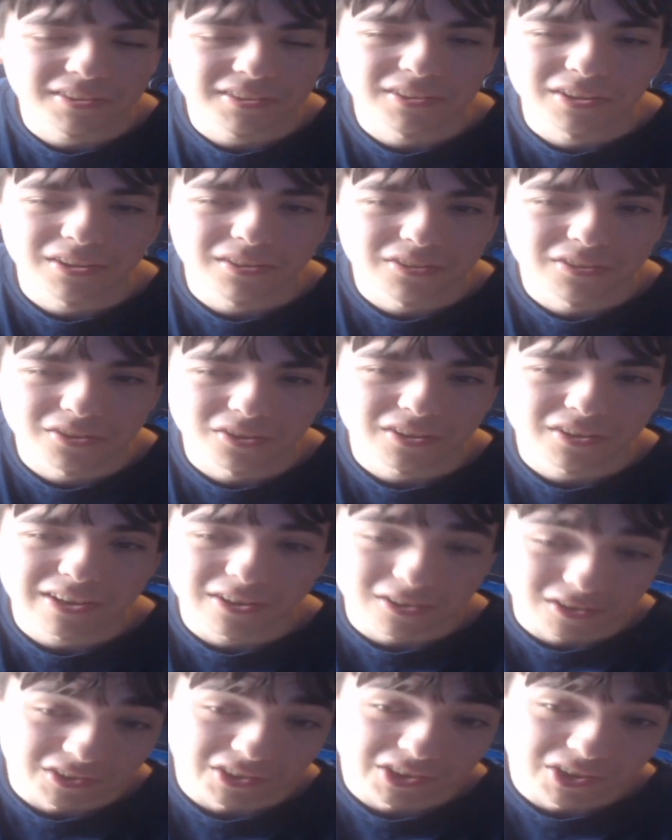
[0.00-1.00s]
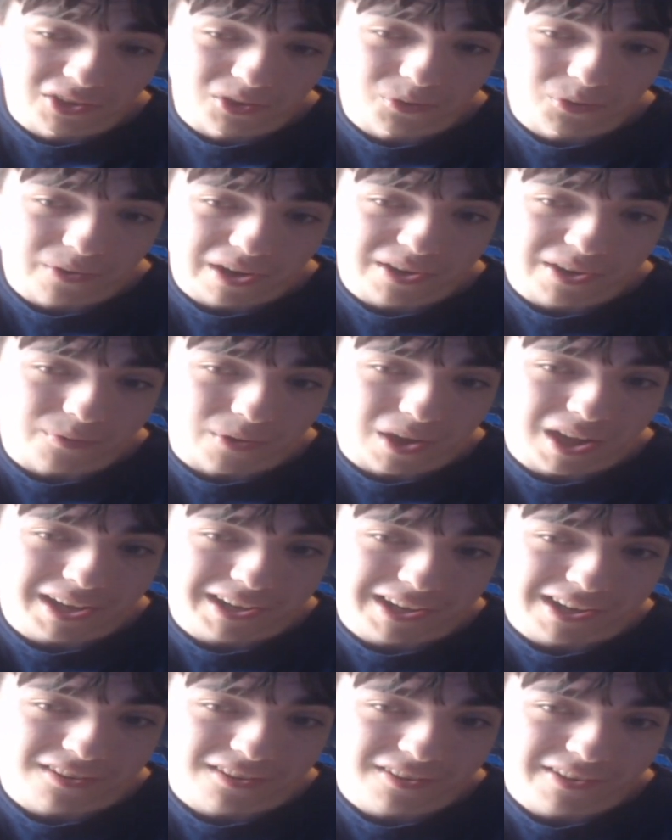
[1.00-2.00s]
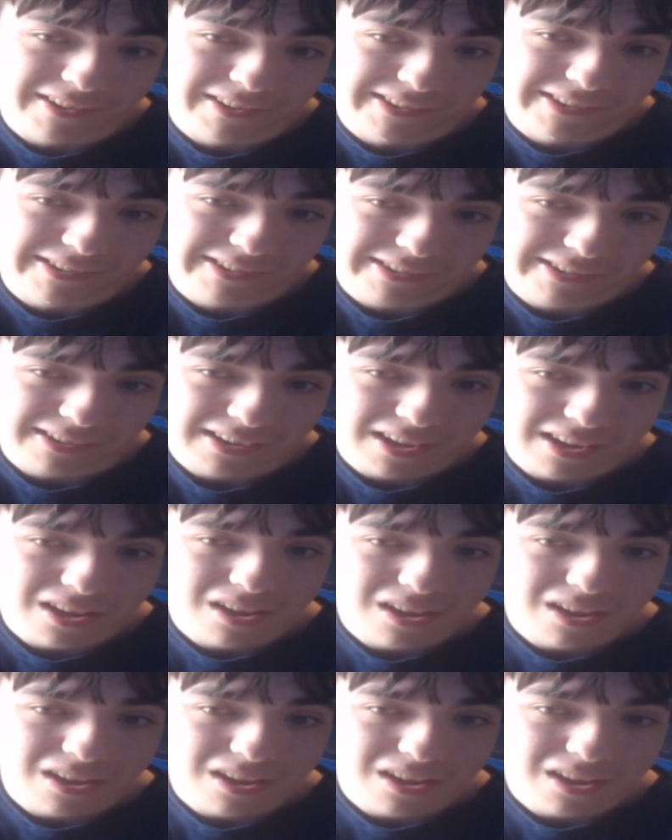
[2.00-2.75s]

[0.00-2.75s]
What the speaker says: her little Red Riding Hoods,